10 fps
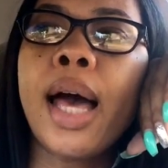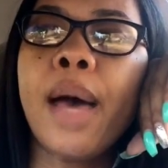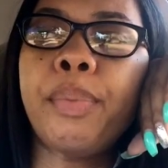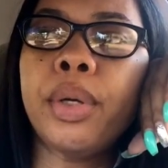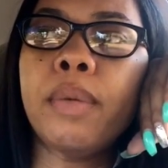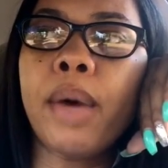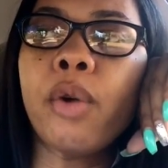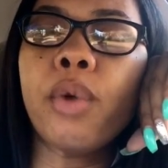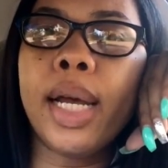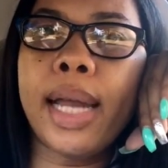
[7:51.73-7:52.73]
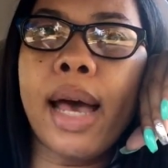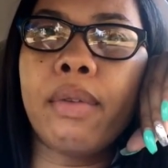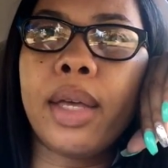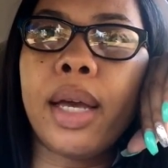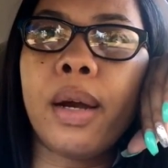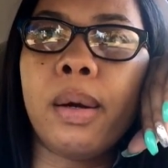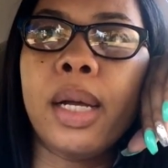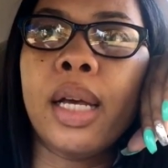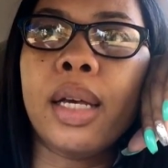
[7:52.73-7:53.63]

I put my rant out there,